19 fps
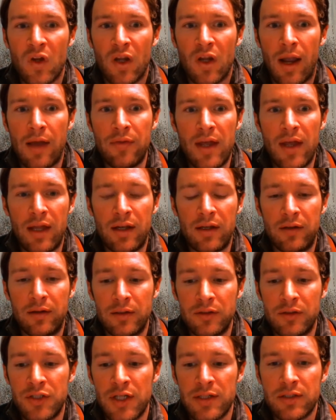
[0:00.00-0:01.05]
And
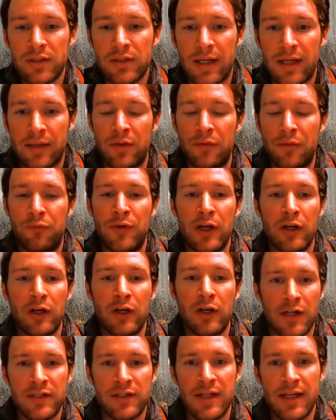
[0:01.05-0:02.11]
then just like the
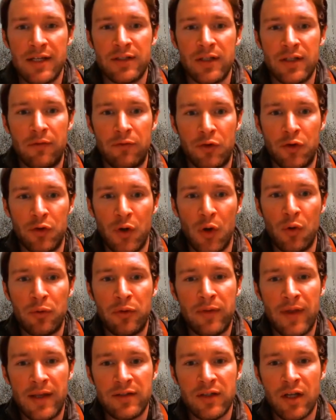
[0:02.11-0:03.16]
vigorousness of growth
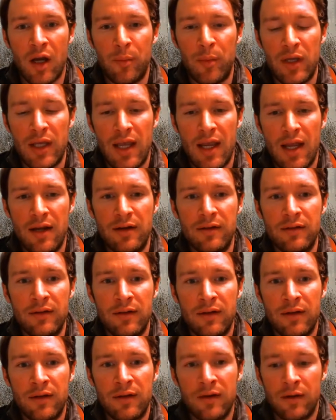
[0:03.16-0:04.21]
that's coming in
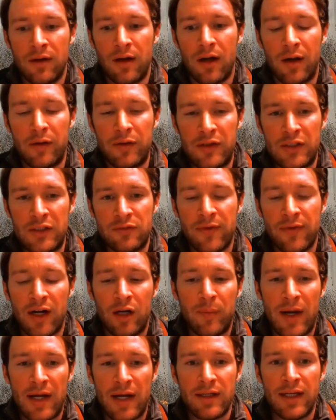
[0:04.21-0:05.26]
on these fire
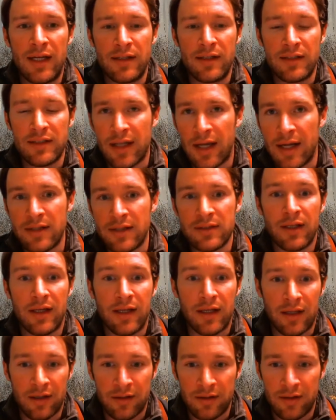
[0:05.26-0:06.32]
maintained sites,
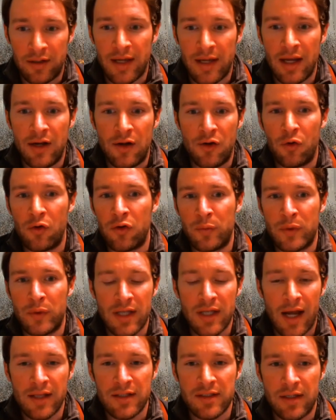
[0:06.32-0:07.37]
like again, northern
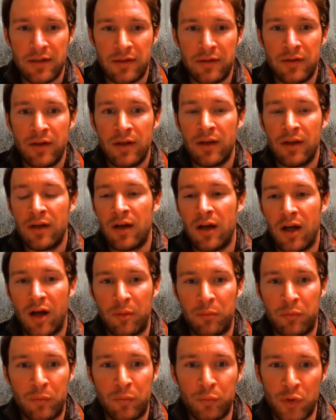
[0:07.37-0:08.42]
Wisconsin,
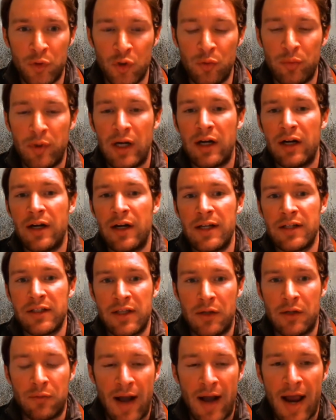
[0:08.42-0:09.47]
blueberries
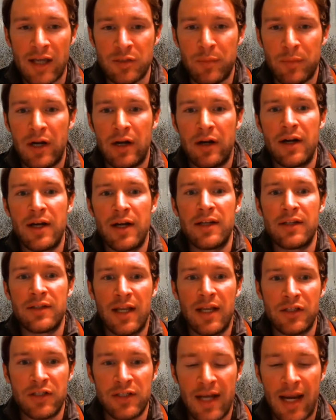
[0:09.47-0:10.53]
and raspberries
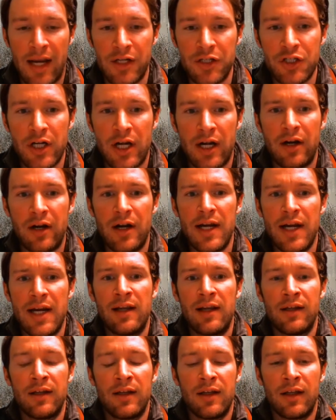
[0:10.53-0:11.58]
and sand
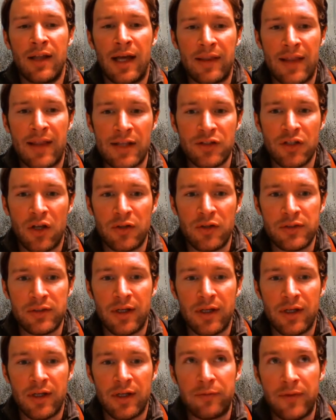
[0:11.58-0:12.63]
cherry, like that's all
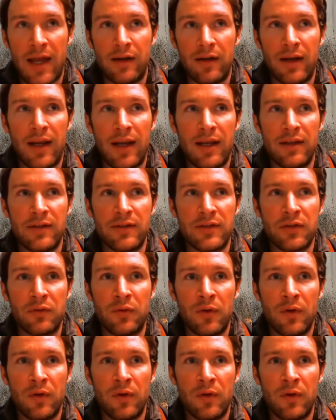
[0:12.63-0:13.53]
stuff that is